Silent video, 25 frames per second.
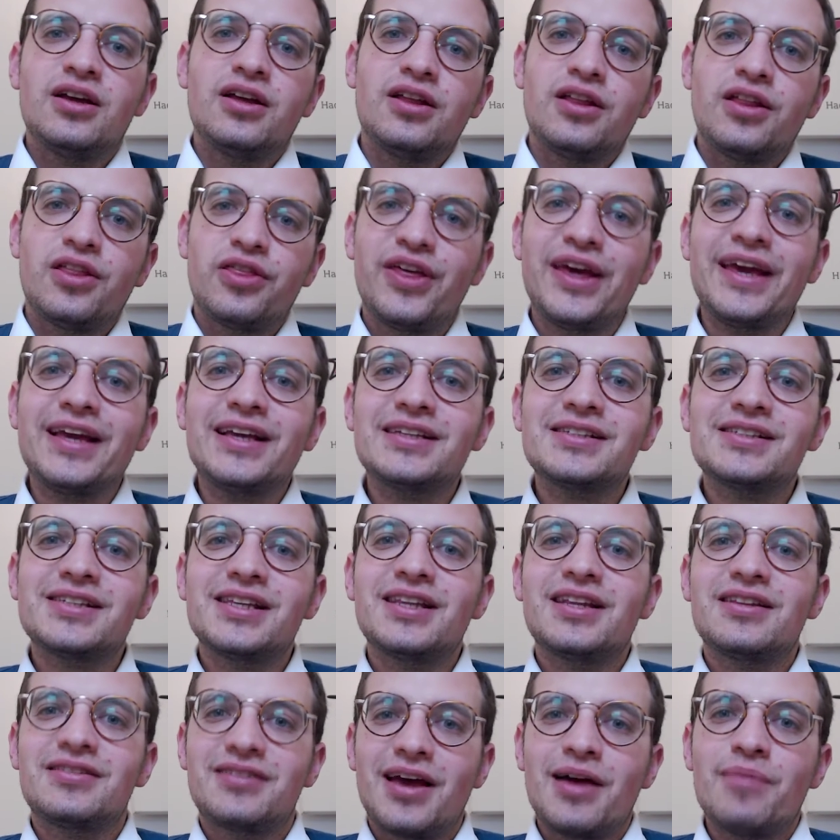things in
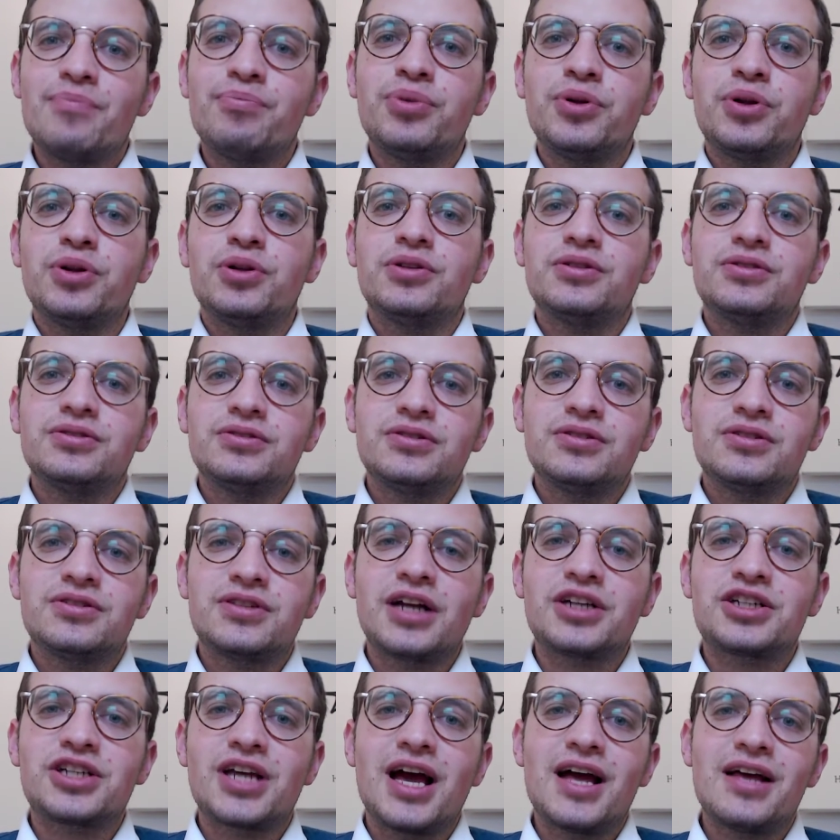the temple,
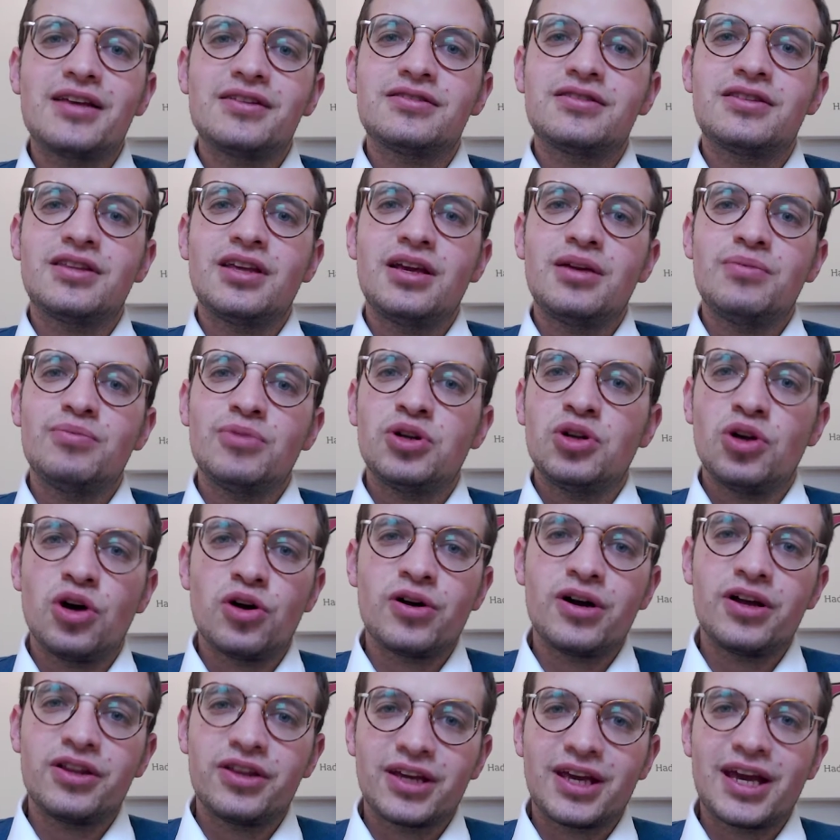such as the
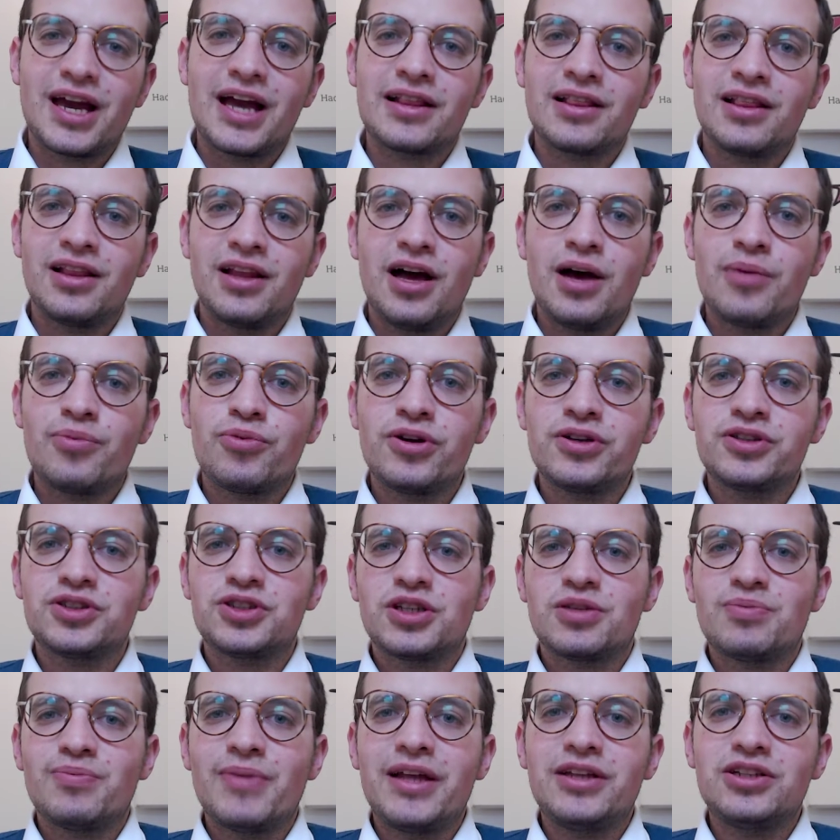menorah, the candelabra as
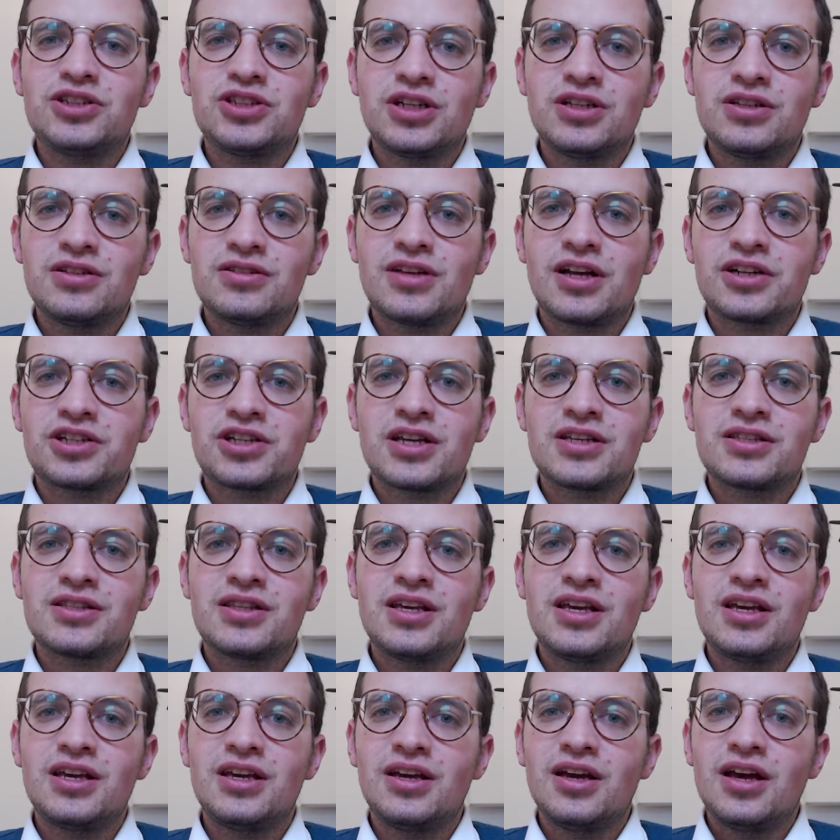just mentioned, such as
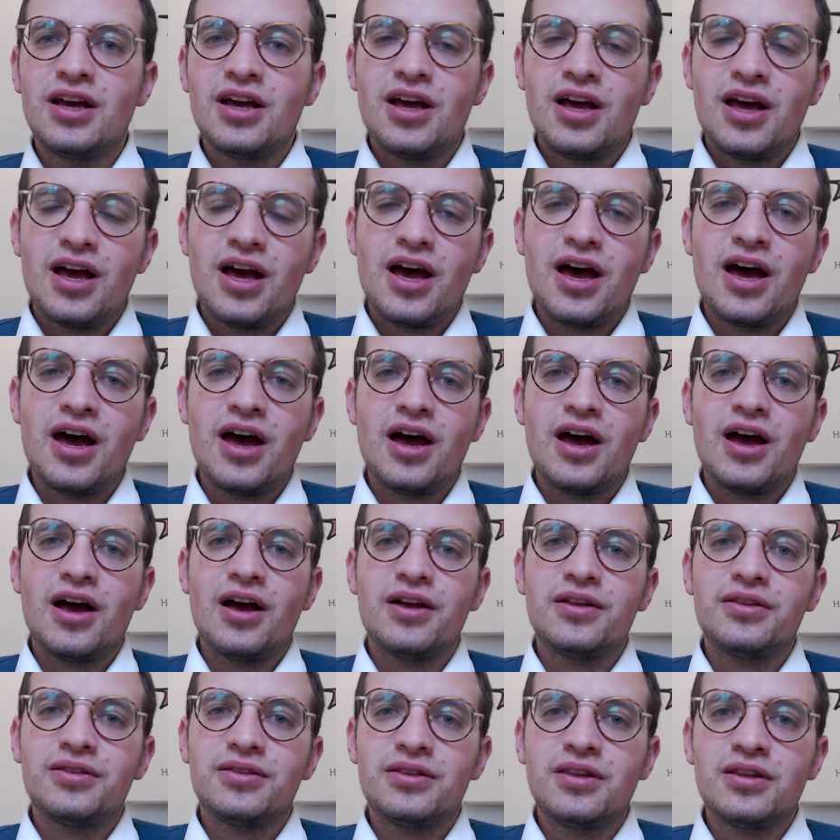the
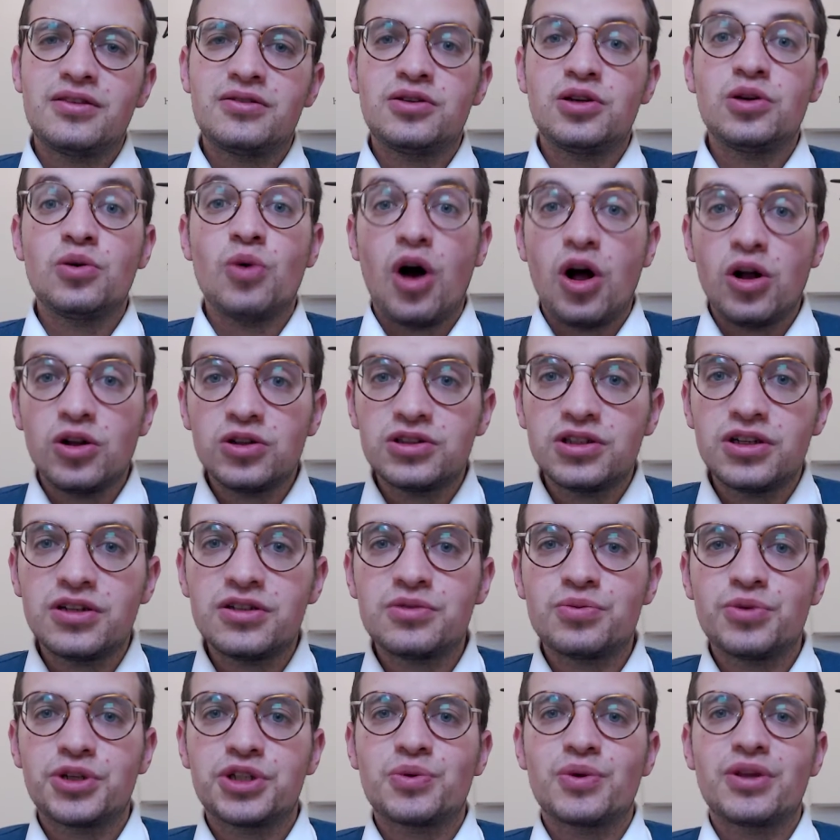2
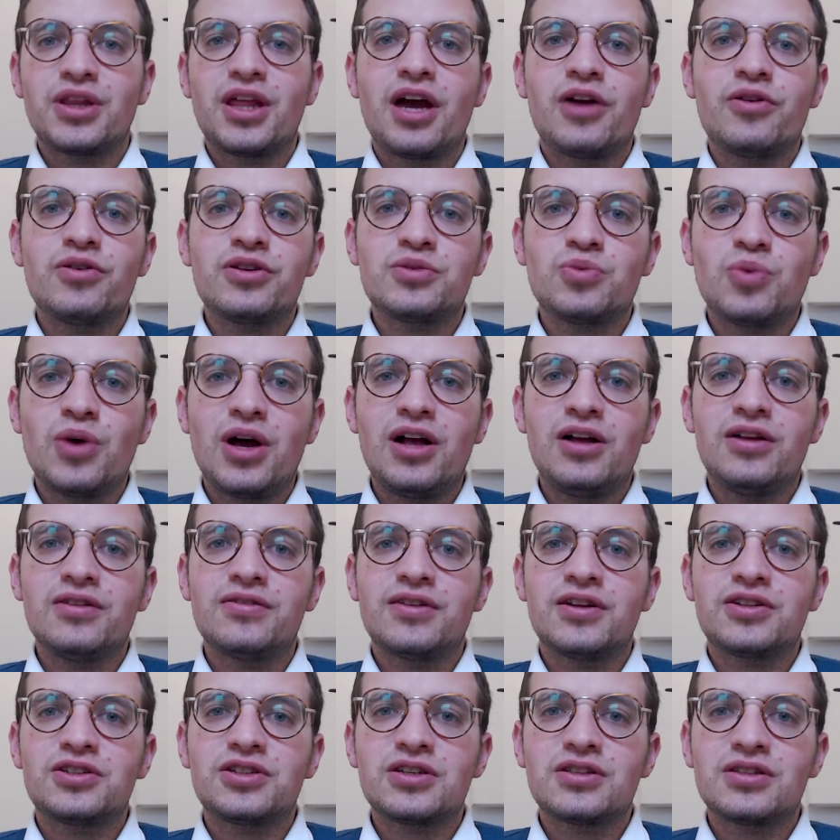altars which were there as well,
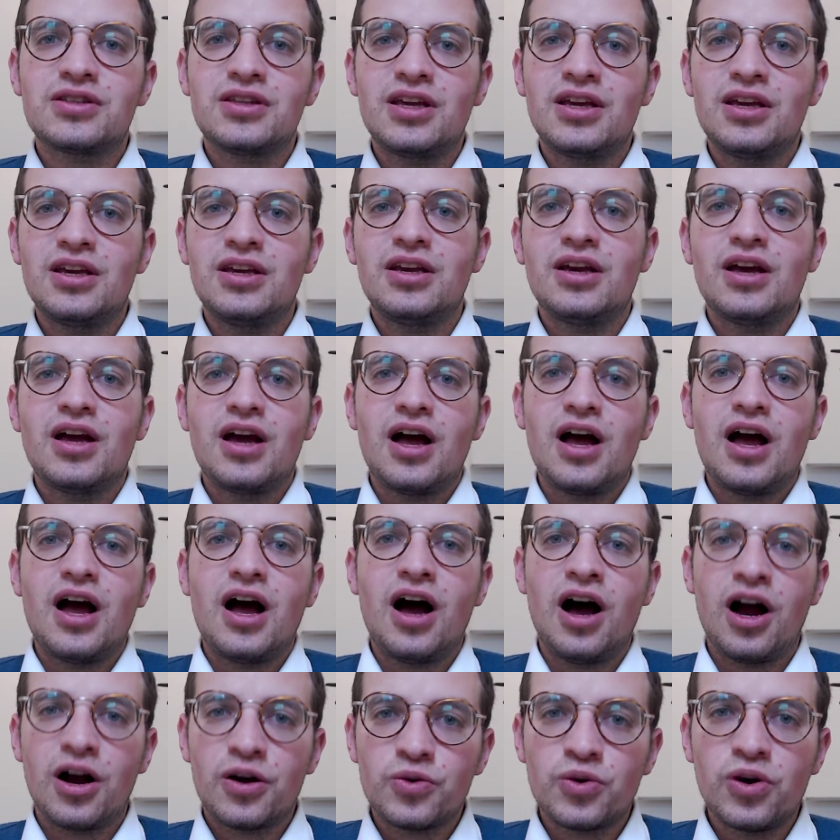such as the
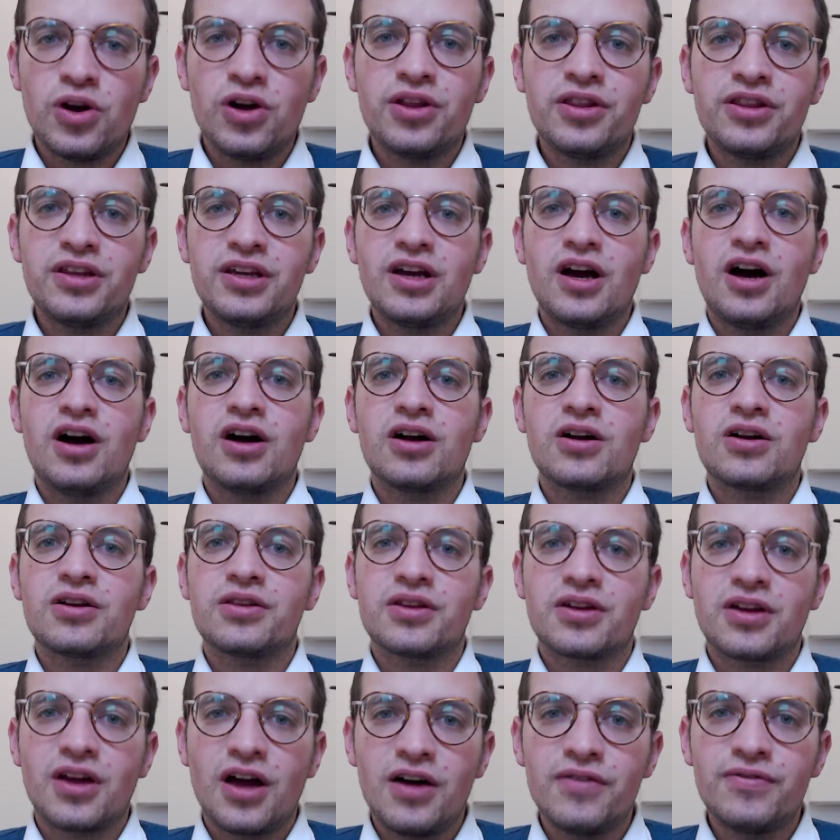Aron, the Ark of
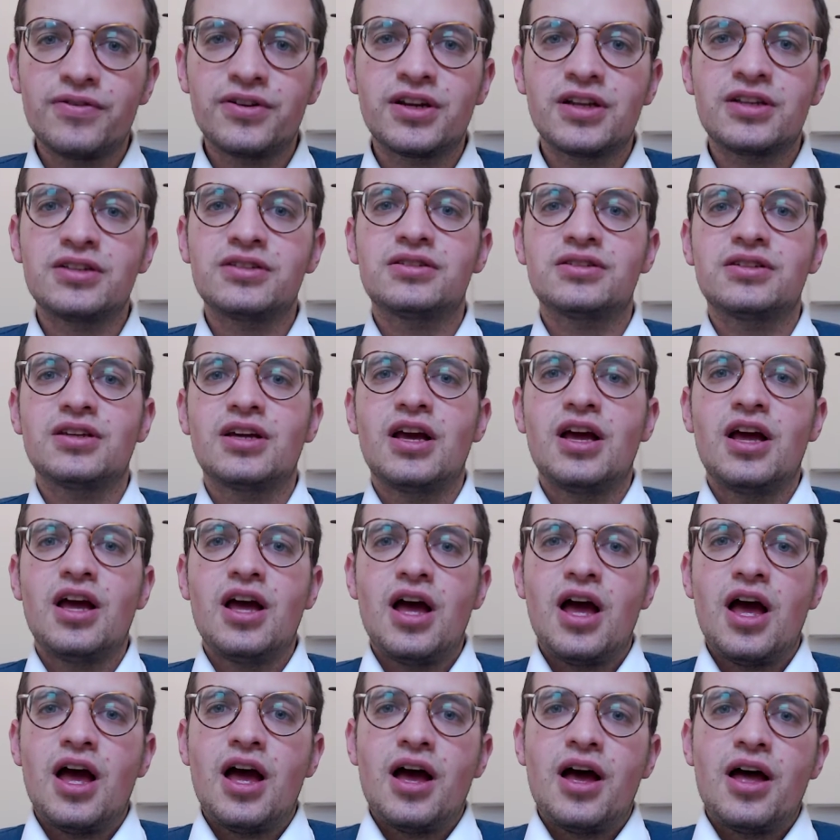the Covenant,
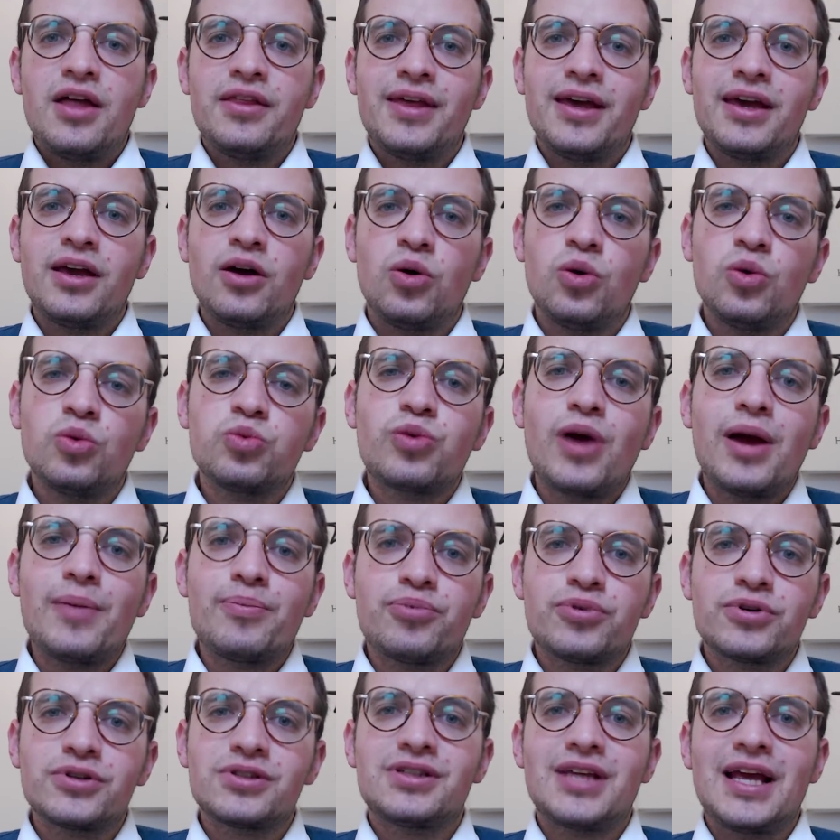they all
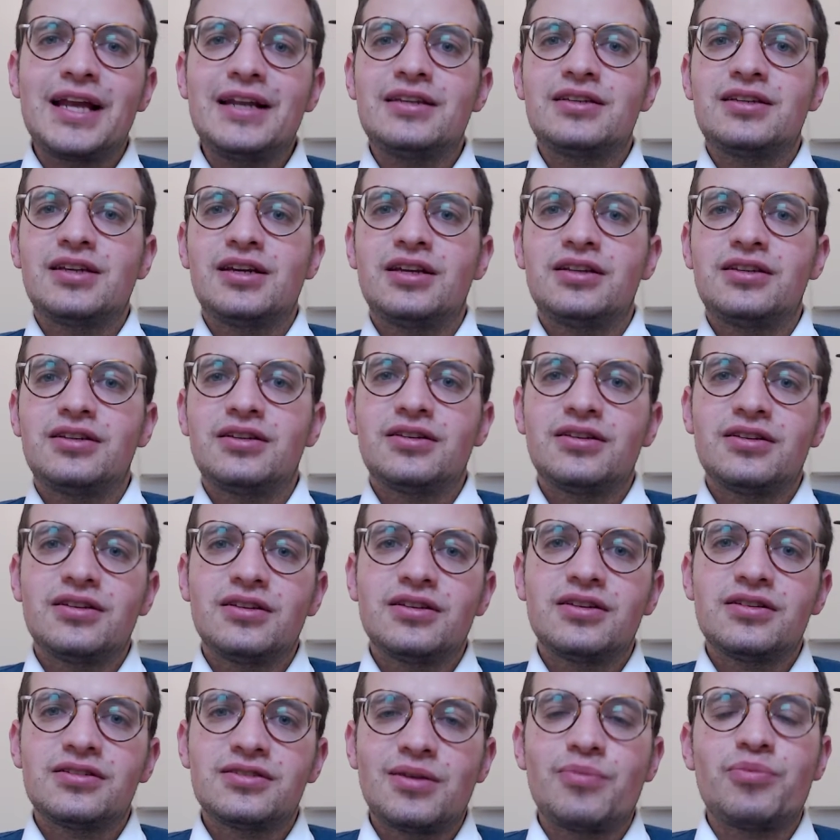represented
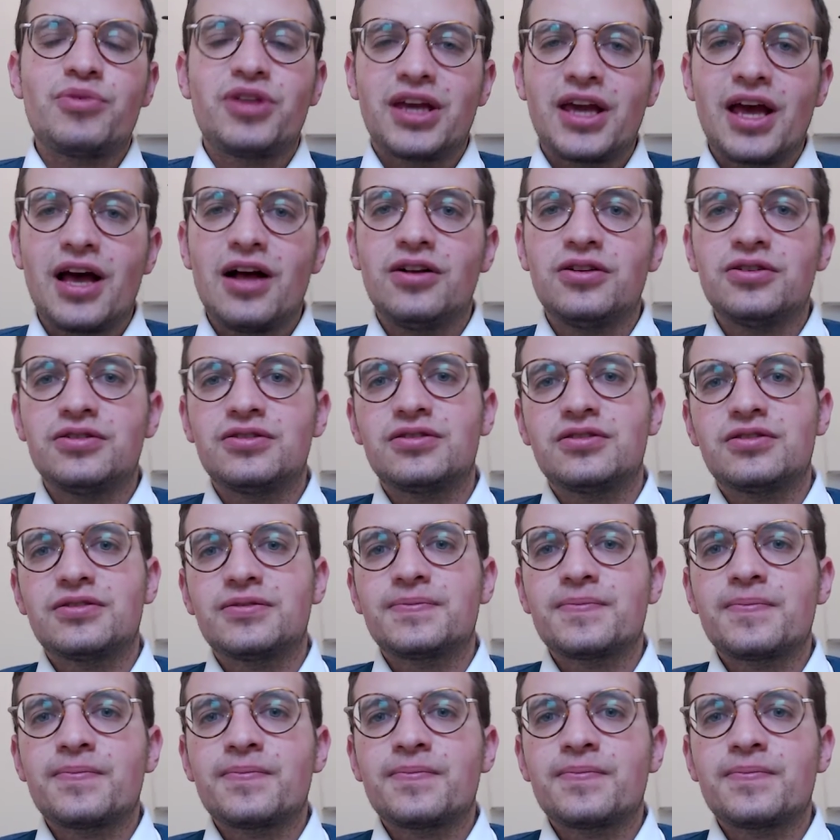something else.